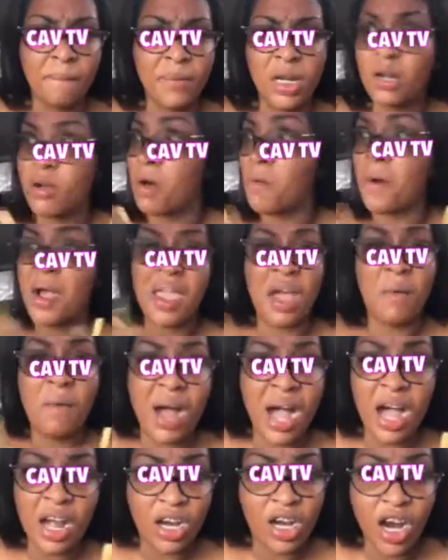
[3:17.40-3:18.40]
Me don't know where you
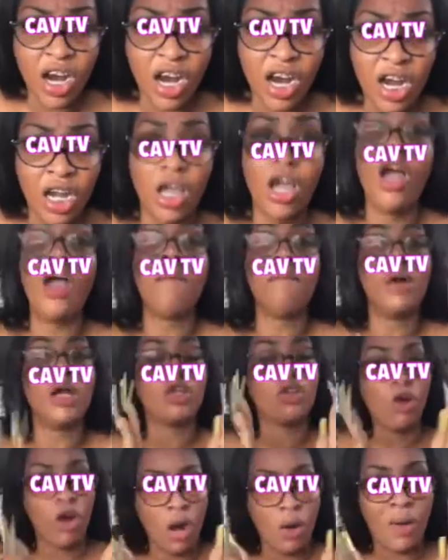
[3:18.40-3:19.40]
girl, but
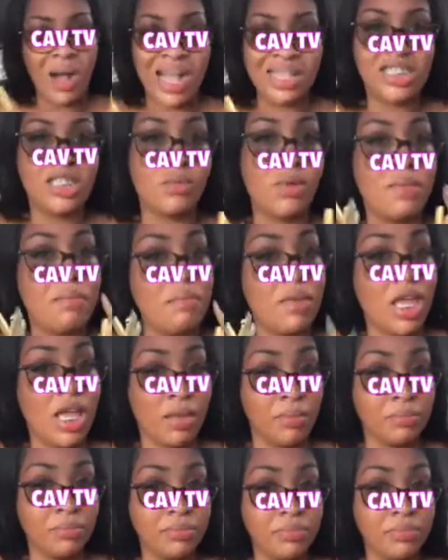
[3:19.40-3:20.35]
don't want it with me.